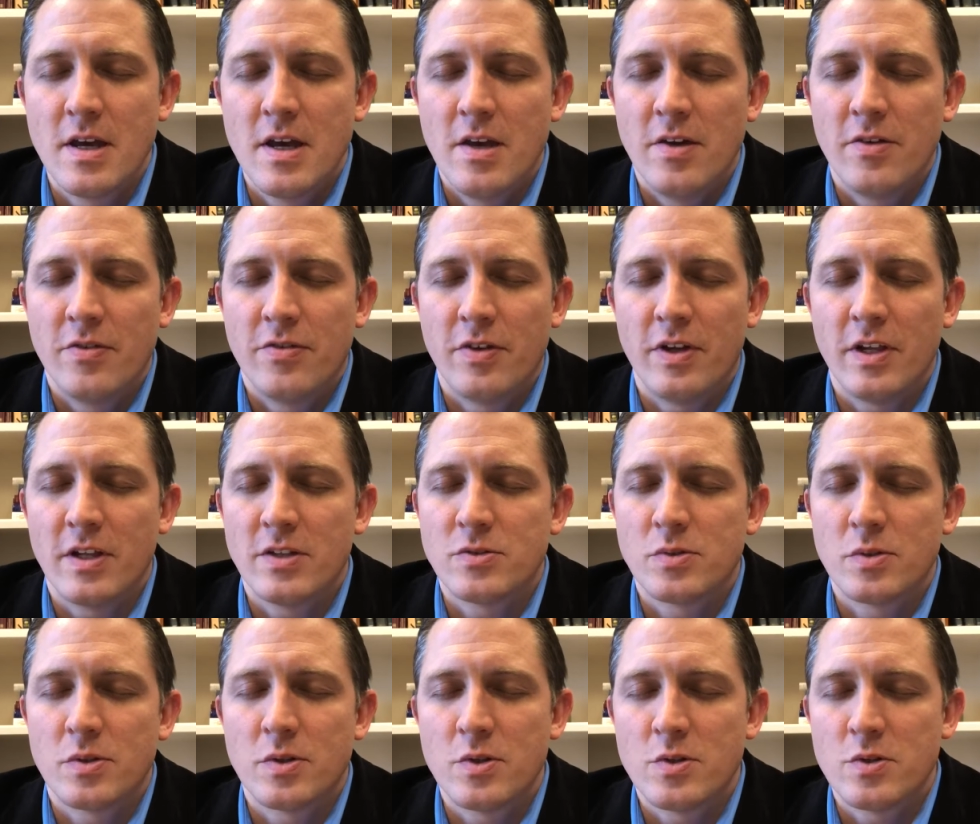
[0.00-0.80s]
Fill us
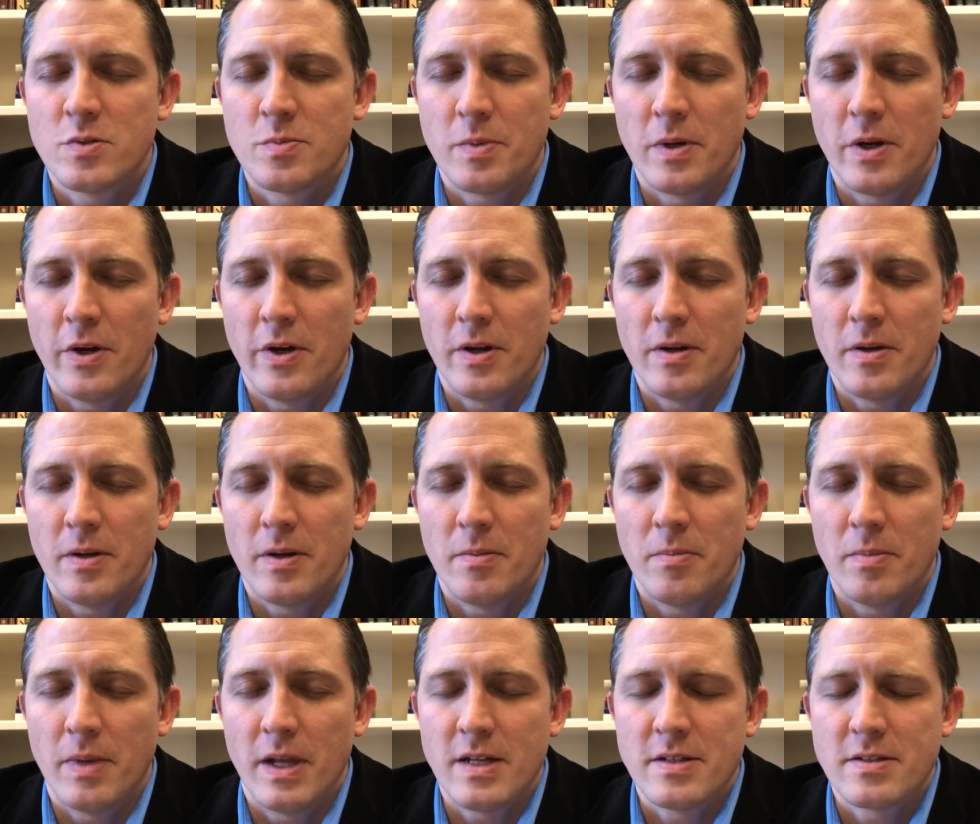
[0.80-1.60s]
with your spirit
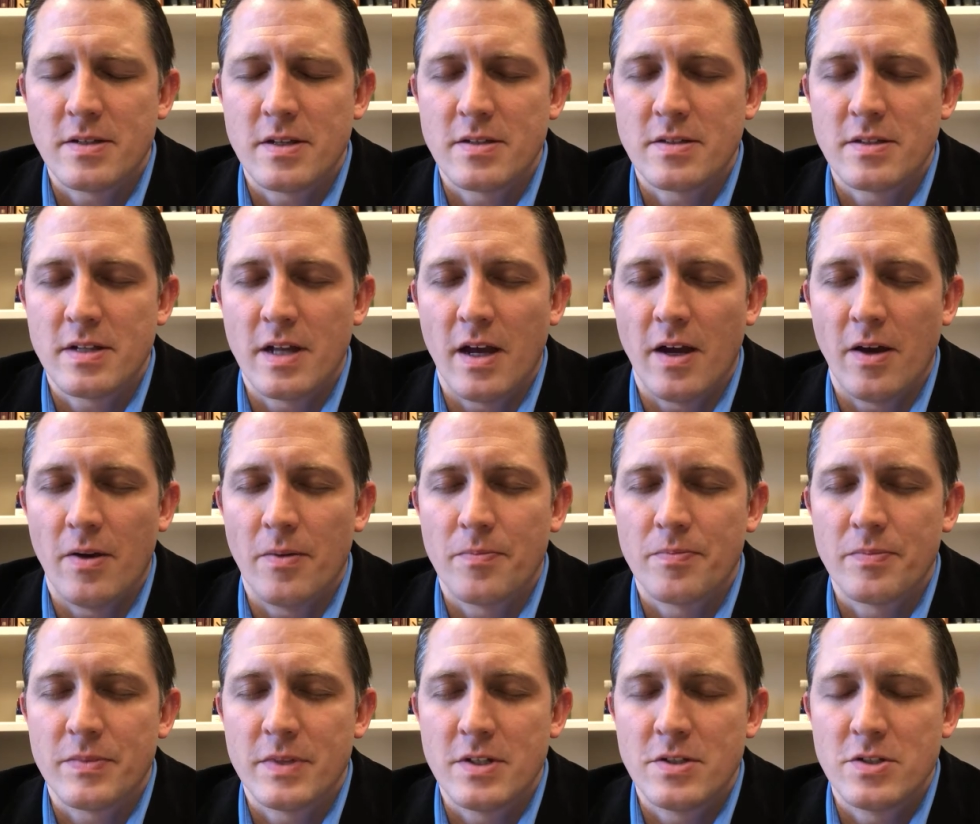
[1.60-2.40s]
and bless us now.
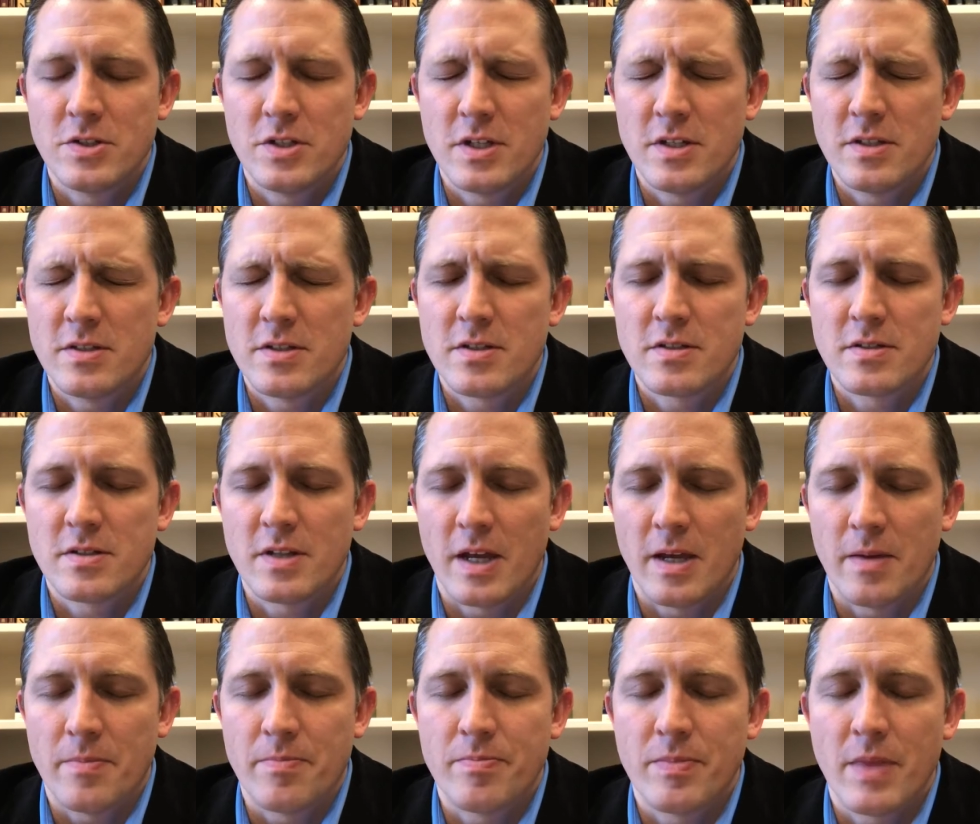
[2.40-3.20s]
In Jesus'
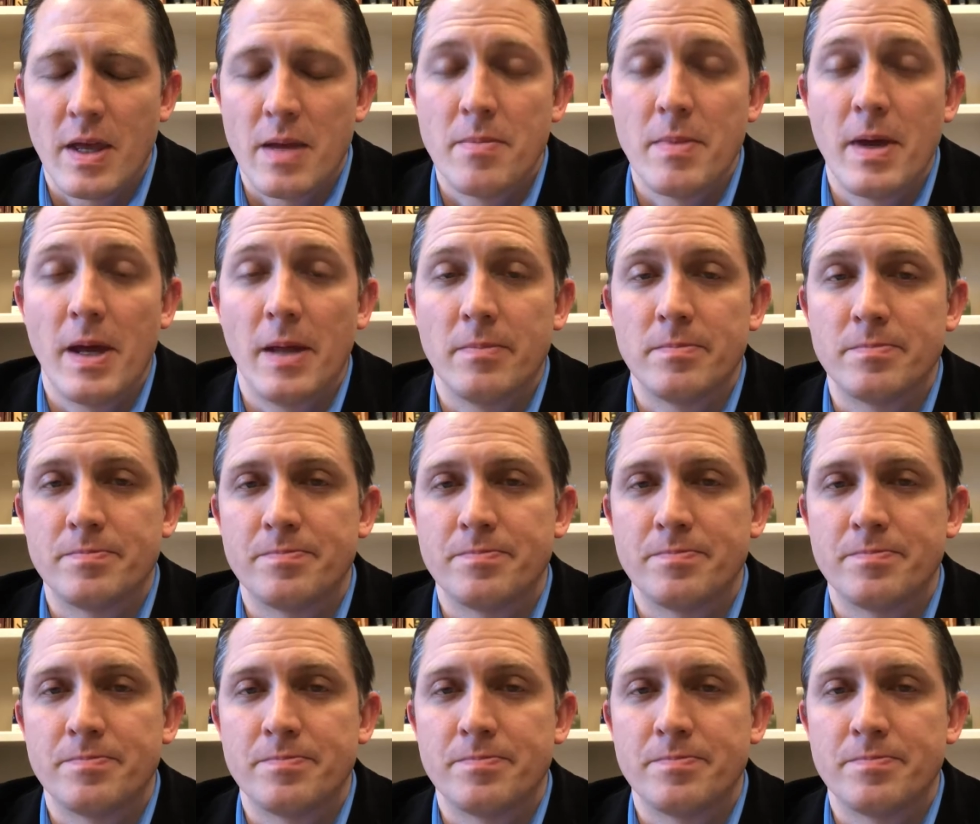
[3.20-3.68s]
name, amen.